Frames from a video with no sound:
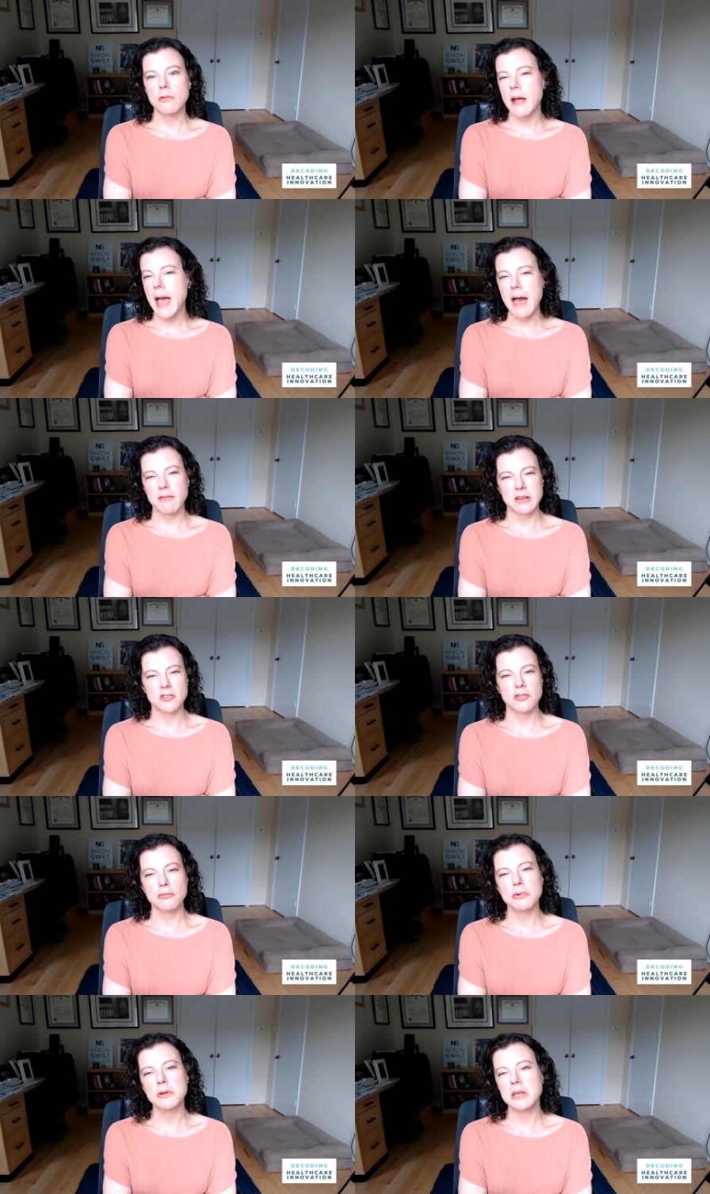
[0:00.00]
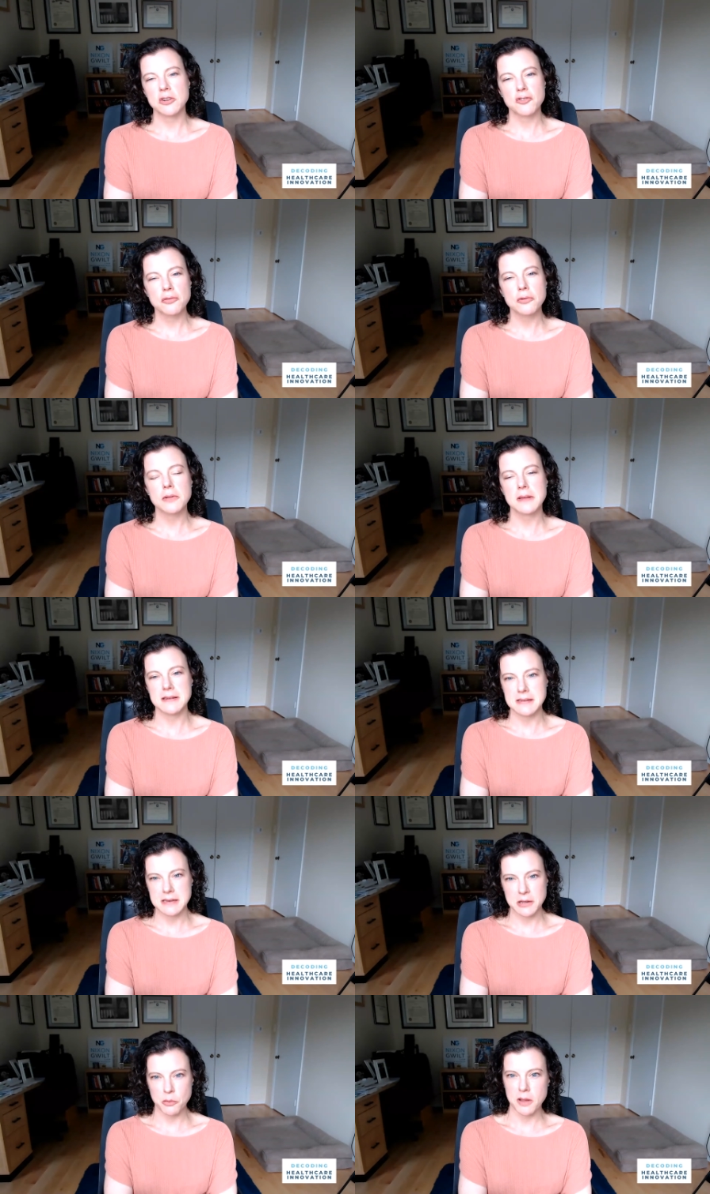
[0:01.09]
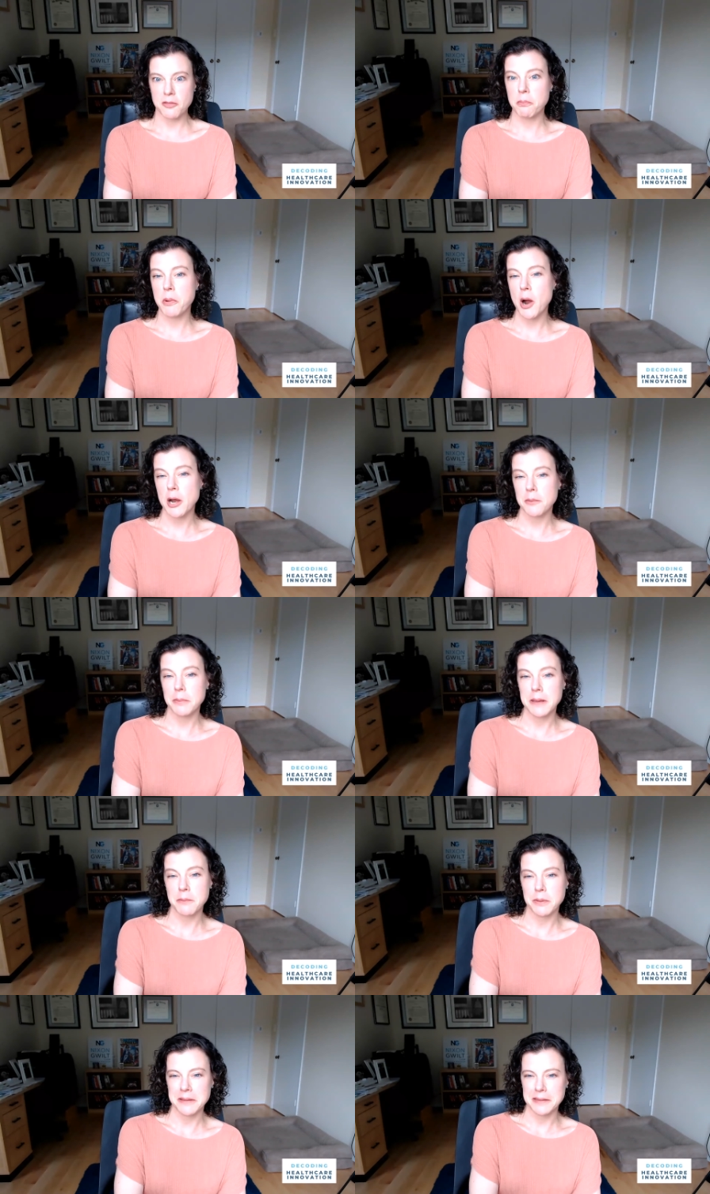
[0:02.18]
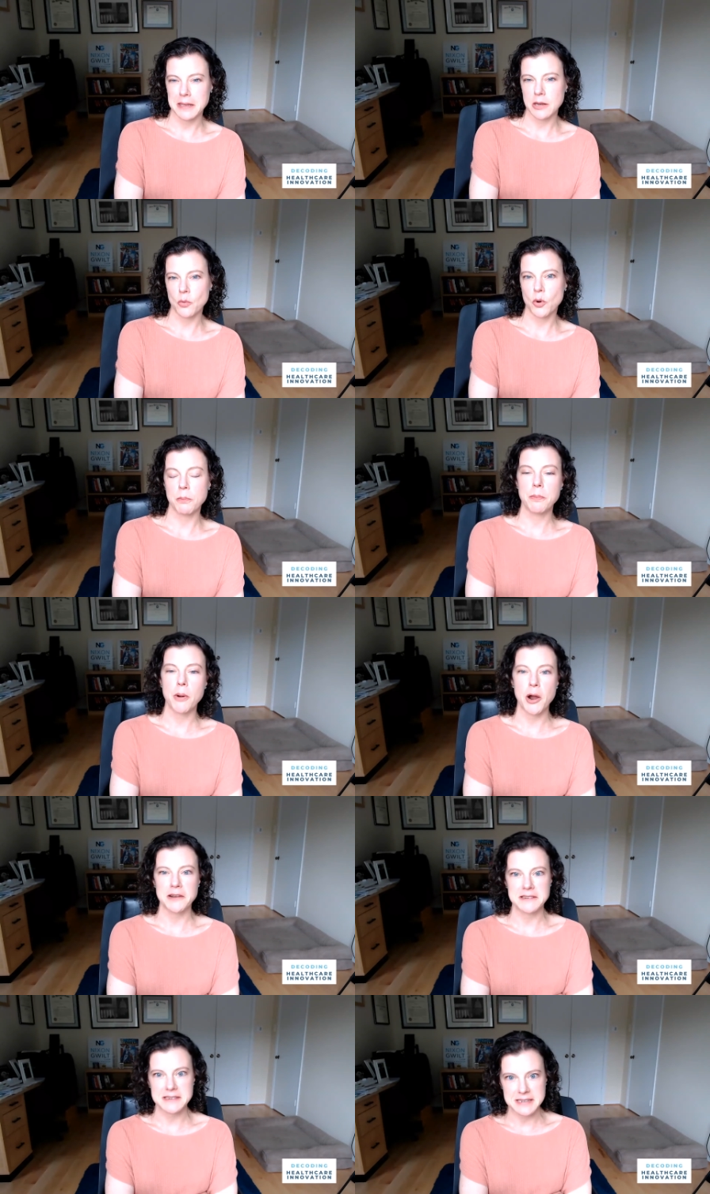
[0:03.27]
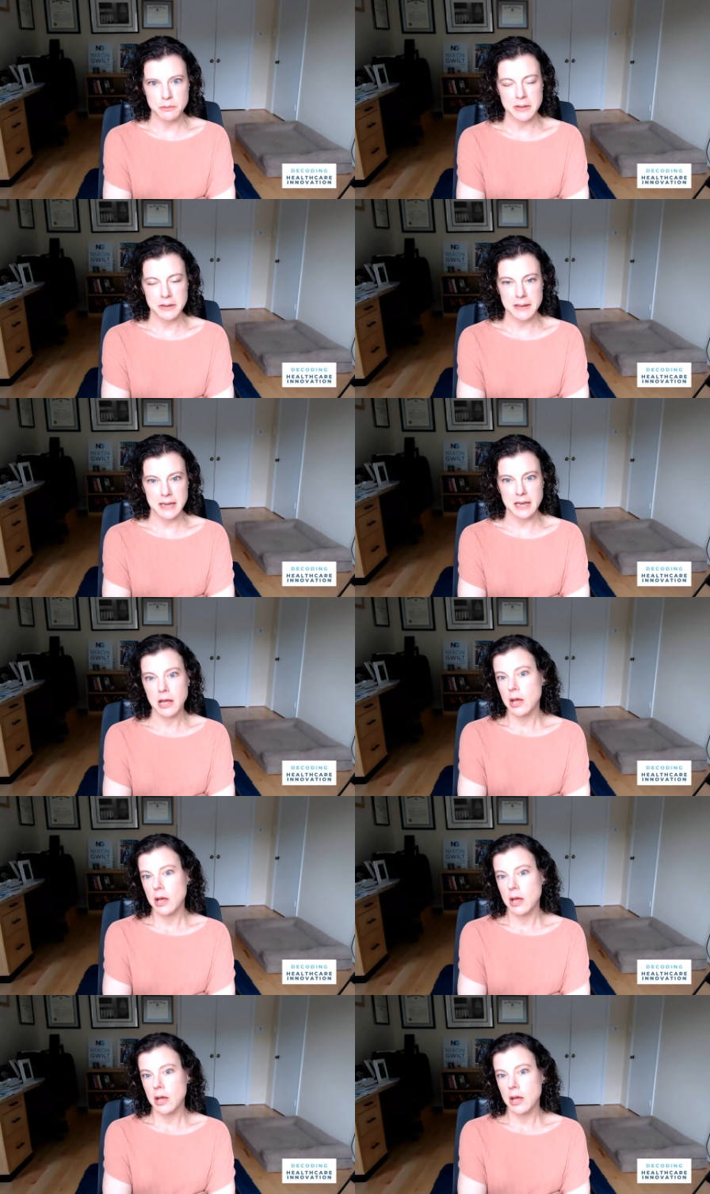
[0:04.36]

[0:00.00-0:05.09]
having to really truly deal with Part B billing or Part D billing.